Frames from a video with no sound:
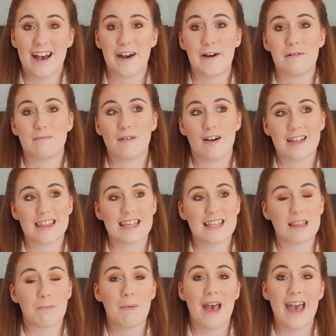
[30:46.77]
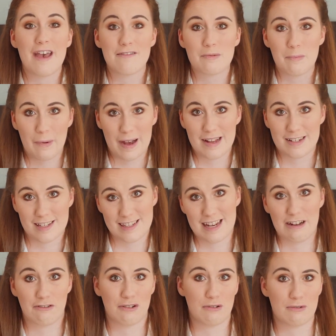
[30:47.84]
I think the parent brand is
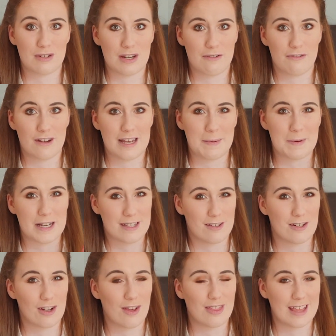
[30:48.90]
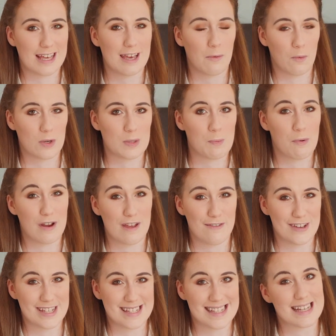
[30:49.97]
now cruelty free because I don't think it was
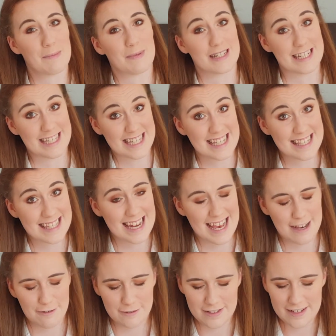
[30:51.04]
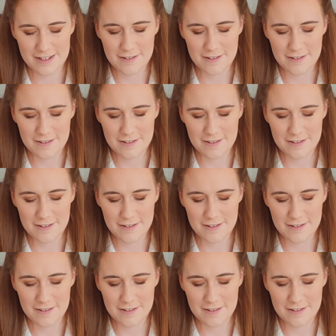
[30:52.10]
previously, but it is now.